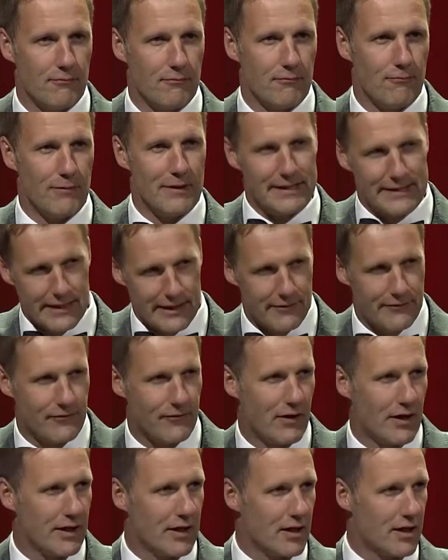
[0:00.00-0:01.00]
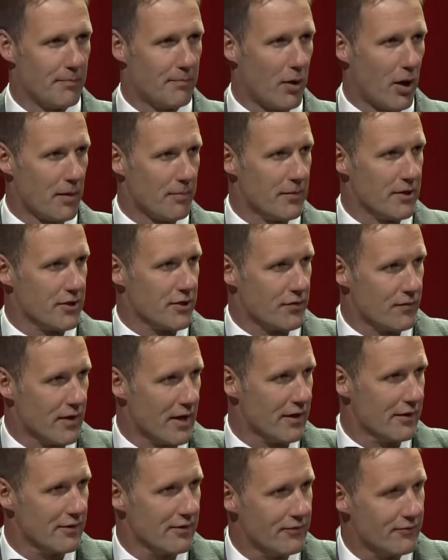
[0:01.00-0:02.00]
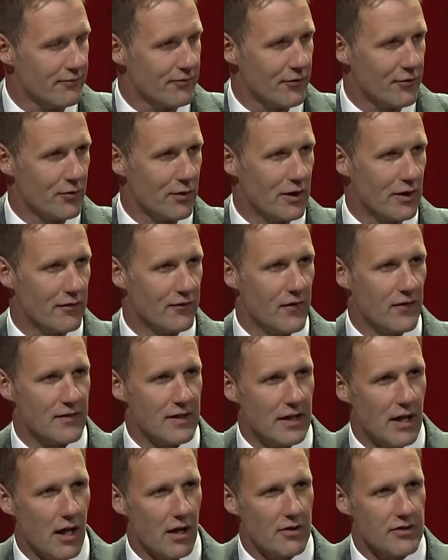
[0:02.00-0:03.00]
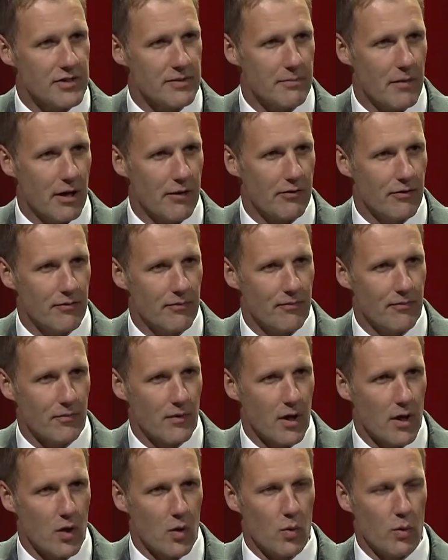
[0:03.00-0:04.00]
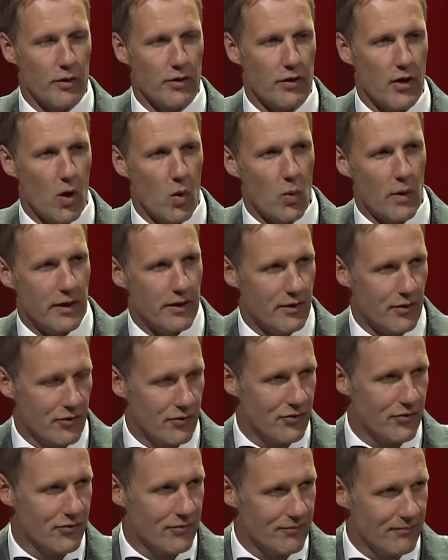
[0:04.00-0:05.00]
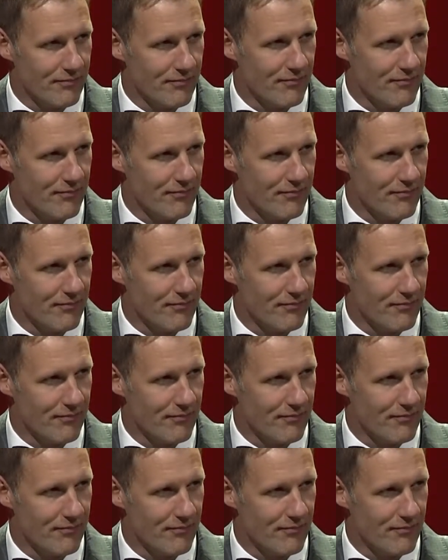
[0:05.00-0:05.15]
we did find an apartment to rent for $350 a month with no windows,